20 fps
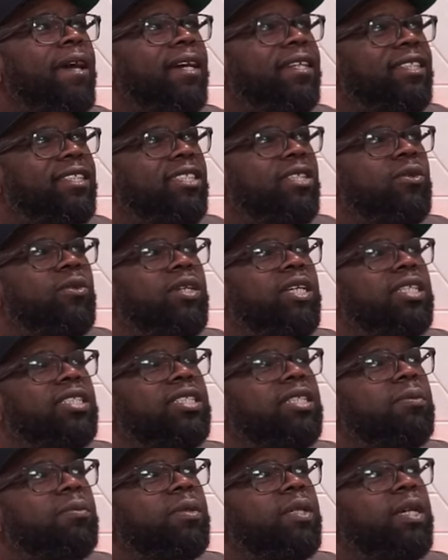I still get
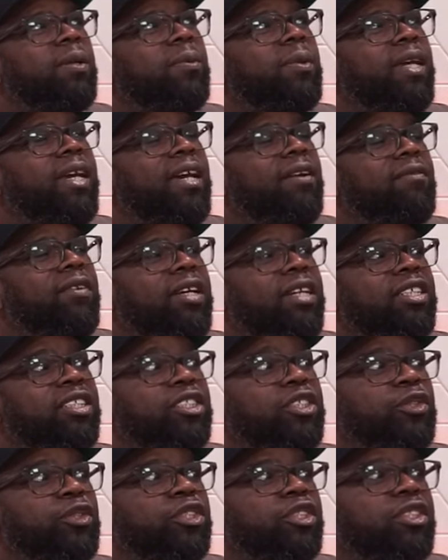to be able to have like a
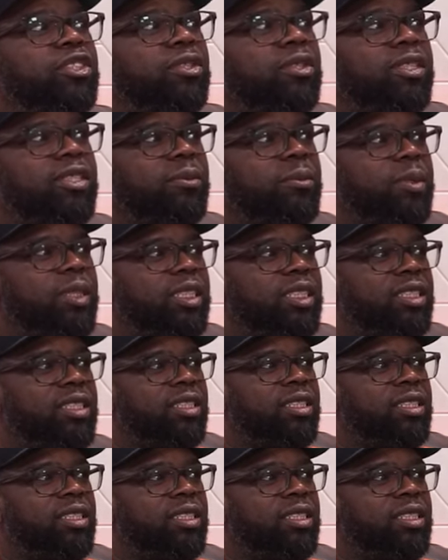junior, so to speak.